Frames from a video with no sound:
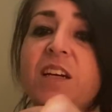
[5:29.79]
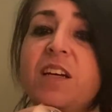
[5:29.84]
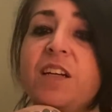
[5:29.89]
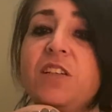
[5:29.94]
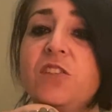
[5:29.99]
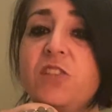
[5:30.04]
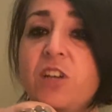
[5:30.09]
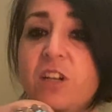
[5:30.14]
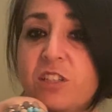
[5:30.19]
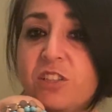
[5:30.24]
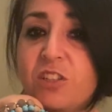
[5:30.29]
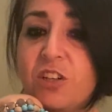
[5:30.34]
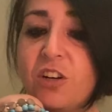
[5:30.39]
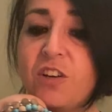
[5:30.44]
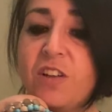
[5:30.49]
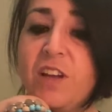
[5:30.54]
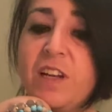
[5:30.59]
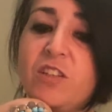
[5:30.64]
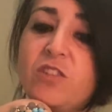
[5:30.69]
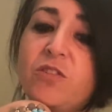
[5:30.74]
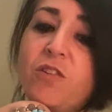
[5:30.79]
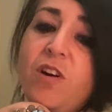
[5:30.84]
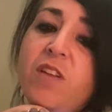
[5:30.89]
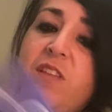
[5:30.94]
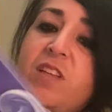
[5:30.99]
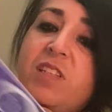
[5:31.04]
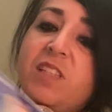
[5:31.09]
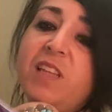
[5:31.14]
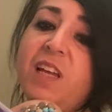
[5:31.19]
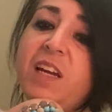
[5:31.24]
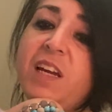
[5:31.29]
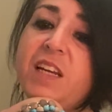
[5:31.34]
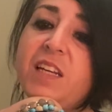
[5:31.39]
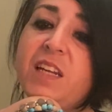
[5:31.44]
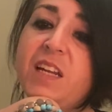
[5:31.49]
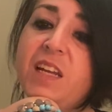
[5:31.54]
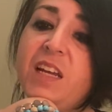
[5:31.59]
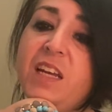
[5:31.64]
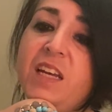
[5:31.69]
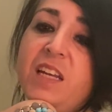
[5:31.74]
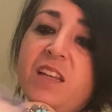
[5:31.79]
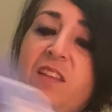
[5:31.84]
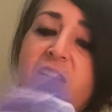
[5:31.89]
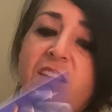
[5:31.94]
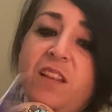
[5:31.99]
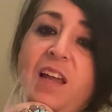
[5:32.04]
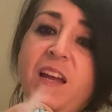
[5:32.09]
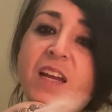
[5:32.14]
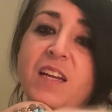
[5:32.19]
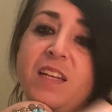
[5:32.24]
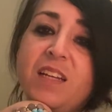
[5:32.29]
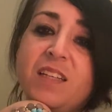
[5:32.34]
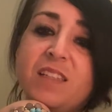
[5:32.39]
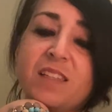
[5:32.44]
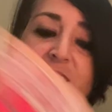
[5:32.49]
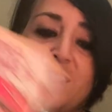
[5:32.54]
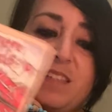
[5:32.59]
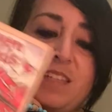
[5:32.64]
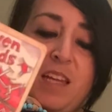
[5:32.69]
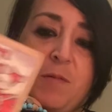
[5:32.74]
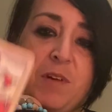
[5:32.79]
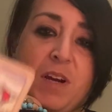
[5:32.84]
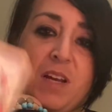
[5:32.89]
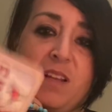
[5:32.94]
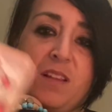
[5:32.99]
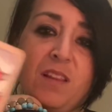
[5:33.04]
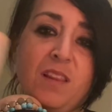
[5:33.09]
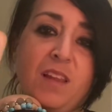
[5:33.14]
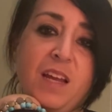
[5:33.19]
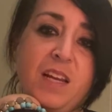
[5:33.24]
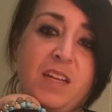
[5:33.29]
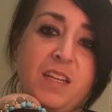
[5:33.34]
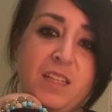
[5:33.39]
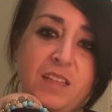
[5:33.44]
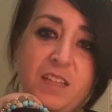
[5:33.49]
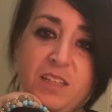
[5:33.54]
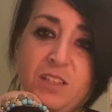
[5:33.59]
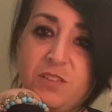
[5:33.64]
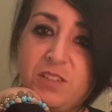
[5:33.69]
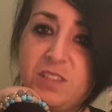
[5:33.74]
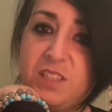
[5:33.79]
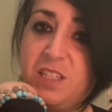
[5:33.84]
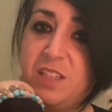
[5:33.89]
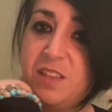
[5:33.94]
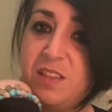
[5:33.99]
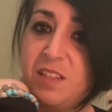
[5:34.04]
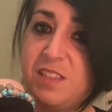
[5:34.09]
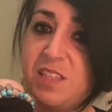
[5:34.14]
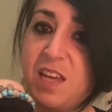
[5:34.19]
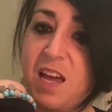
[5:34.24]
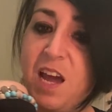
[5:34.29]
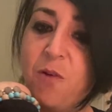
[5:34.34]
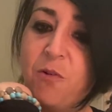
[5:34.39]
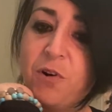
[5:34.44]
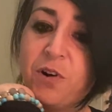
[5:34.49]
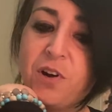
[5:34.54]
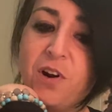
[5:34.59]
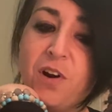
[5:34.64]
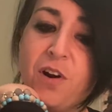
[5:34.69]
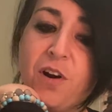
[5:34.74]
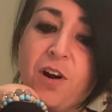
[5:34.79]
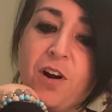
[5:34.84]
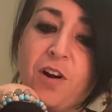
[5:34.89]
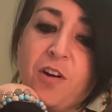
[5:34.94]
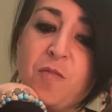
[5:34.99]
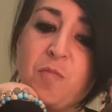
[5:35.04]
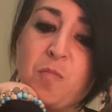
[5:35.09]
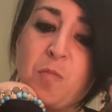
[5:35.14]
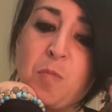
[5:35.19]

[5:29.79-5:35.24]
a conductor to like draw this lightning in. And the lightning is the same kind of lightning that you see in the Tower card.